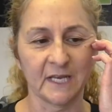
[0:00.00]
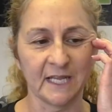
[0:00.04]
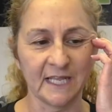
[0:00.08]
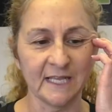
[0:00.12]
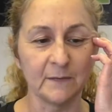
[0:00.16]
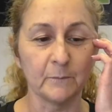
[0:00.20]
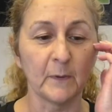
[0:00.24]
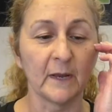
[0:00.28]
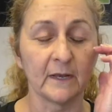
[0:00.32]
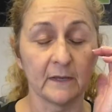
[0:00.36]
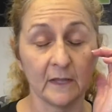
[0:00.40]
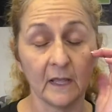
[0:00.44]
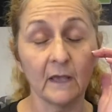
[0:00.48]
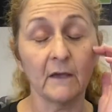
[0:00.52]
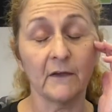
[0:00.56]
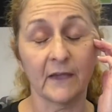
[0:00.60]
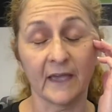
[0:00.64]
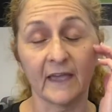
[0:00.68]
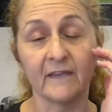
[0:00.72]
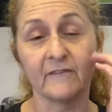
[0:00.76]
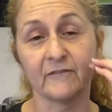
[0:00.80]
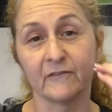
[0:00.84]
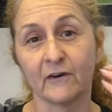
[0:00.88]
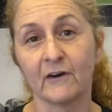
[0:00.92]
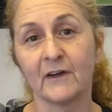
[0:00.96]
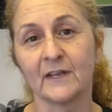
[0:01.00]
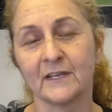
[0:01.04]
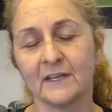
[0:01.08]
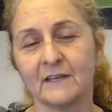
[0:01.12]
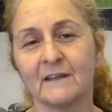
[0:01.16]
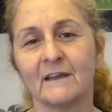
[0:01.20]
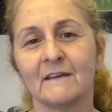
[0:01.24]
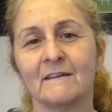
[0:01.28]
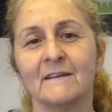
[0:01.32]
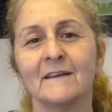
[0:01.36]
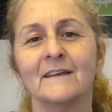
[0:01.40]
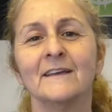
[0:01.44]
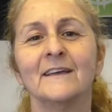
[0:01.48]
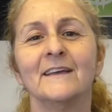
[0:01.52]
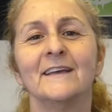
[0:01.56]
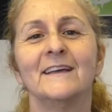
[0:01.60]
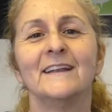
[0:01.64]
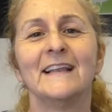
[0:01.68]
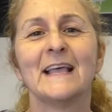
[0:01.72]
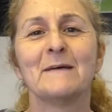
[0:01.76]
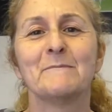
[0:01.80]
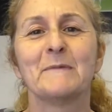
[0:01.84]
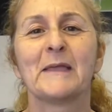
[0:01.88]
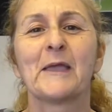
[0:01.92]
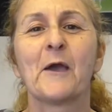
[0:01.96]
And he went, yeah, okay, fine, you know,
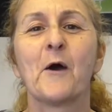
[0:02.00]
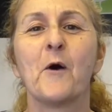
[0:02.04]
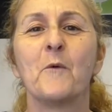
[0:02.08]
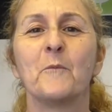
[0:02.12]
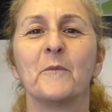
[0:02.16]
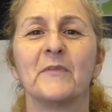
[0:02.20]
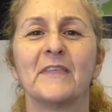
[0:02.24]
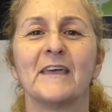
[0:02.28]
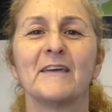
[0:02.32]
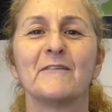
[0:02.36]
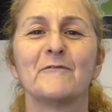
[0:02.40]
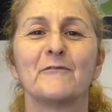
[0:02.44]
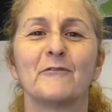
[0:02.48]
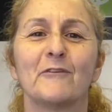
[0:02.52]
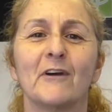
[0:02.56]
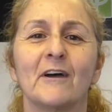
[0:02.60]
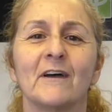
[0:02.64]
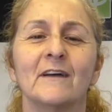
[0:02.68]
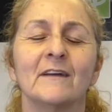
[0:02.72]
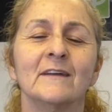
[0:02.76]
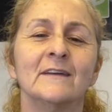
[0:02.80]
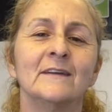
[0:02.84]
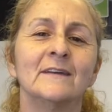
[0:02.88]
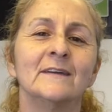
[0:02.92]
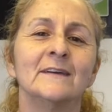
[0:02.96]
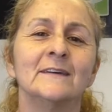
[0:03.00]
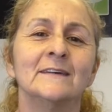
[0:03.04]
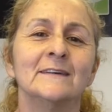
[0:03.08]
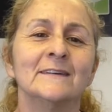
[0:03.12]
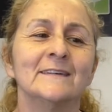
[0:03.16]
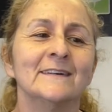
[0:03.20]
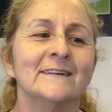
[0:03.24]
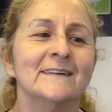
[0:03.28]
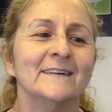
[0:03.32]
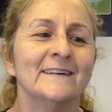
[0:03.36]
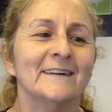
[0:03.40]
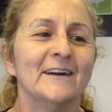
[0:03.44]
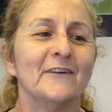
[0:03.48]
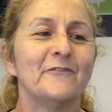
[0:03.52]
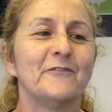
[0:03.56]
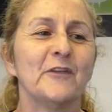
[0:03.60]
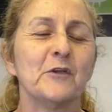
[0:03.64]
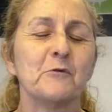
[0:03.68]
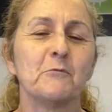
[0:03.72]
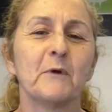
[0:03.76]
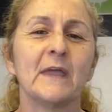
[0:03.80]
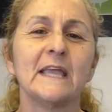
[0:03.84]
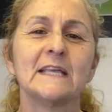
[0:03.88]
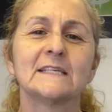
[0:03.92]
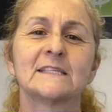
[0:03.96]
let me get on with it for a
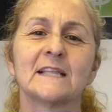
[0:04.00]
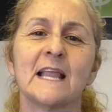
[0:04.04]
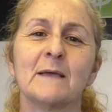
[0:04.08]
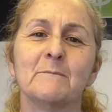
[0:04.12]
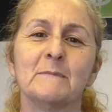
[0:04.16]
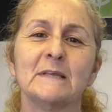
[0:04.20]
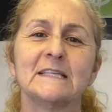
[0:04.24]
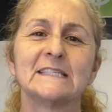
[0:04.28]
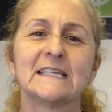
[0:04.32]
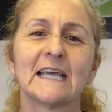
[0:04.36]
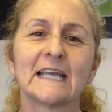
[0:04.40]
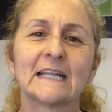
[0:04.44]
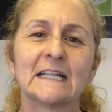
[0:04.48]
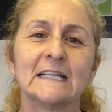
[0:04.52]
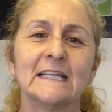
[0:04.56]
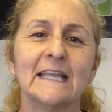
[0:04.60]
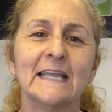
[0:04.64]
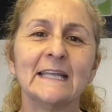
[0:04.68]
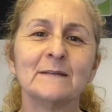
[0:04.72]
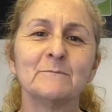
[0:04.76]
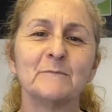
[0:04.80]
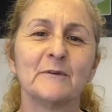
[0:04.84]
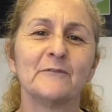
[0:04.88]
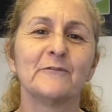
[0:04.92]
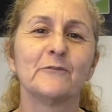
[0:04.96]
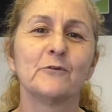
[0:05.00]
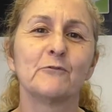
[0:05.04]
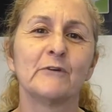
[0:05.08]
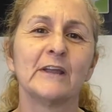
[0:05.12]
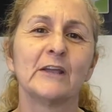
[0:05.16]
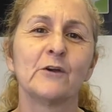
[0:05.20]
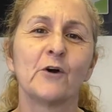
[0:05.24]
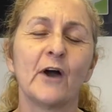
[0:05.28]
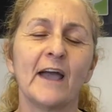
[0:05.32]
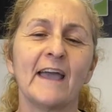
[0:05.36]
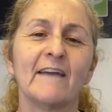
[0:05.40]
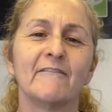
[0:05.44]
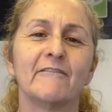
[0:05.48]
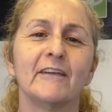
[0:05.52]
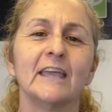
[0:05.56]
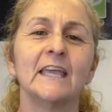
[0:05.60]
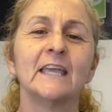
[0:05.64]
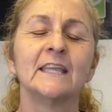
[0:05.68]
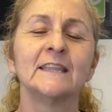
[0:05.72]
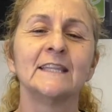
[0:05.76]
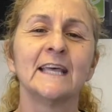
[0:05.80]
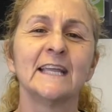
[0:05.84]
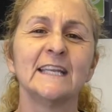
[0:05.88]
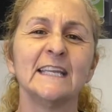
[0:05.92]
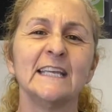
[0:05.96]
few weeks, let me settle in before we got
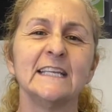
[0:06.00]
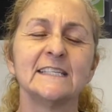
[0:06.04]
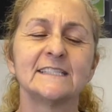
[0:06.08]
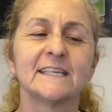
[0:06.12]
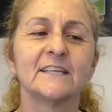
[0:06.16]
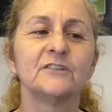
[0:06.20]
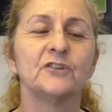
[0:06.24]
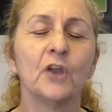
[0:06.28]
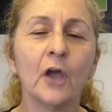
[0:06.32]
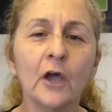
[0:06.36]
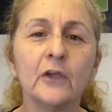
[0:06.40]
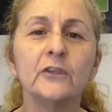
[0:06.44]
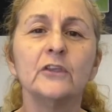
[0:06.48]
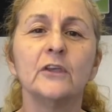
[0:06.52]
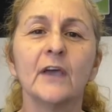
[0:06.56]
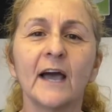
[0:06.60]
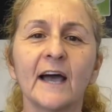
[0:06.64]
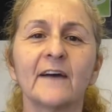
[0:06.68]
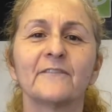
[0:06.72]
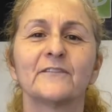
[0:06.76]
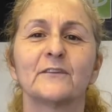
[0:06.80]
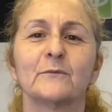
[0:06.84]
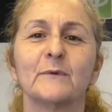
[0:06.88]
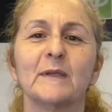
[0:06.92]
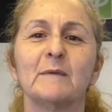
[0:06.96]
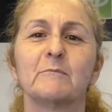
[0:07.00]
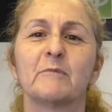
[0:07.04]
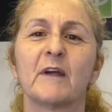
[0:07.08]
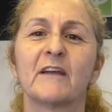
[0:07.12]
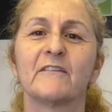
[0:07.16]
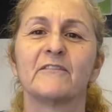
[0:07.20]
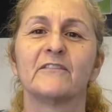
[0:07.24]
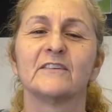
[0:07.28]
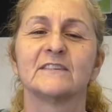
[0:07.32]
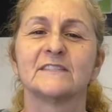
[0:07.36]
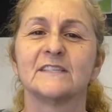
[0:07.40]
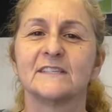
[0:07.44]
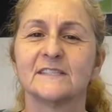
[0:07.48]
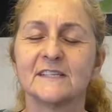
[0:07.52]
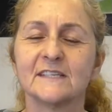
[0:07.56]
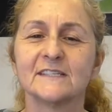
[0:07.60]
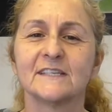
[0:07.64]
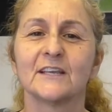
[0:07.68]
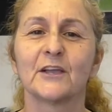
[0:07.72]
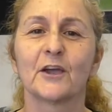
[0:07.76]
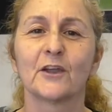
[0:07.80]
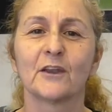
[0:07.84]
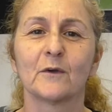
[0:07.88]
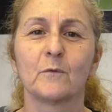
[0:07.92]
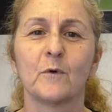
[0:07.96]
heavy. And then he said, no, you have to eat breakfast, this
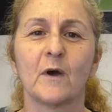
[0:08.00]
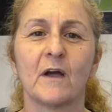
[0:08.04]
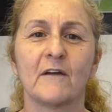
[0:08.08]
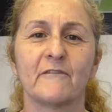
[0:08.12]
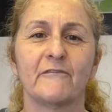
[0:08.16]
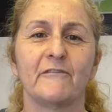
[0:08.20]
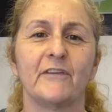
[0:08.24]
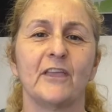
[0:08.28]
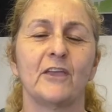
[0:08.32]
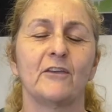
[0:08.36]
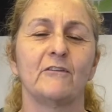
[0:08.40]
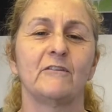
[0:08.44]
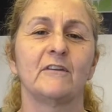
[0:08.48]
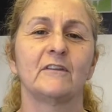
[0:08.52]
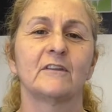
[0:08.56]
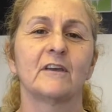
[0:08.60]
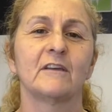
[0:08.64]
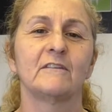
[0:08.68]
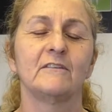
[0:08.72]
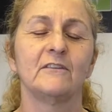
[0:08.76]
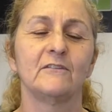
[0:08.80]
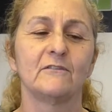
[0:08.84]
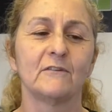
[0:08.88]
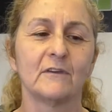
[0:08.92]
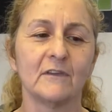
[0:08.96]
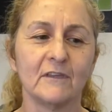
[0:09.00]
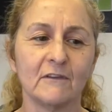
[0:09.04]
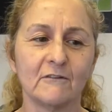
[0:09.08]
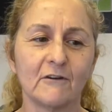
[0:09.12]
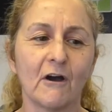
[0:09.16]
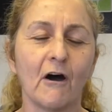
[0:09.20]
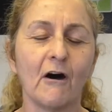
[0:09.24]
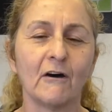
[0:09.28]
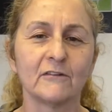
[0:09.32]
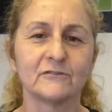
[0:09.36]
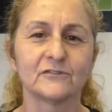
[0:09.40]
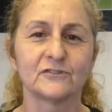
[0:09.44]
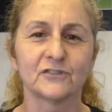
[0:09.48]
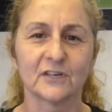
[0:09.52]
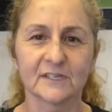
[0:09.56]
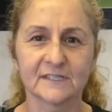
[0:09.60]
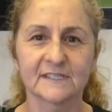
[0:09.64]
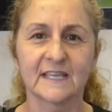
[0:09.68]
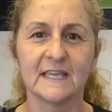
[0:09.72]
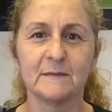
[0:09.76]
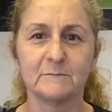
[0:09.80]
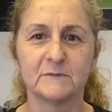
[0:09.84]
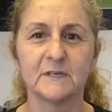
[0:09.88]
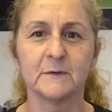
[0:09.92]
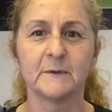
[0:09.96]
isn't going to work for you, you know, you can't
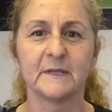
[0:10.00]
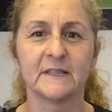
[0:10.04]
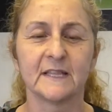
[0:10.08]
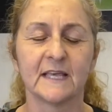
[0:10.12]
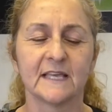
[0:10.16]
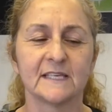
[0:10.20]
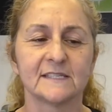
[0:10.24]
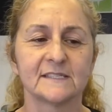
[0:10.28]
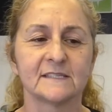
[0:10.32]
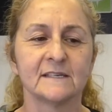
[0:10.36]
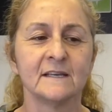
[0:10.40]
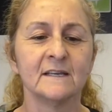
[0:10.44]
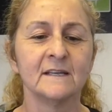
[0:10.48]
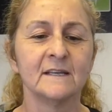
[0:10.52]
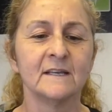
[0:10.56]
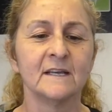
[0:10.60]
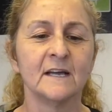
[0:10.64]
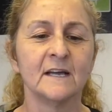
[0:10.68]
just keep doing this.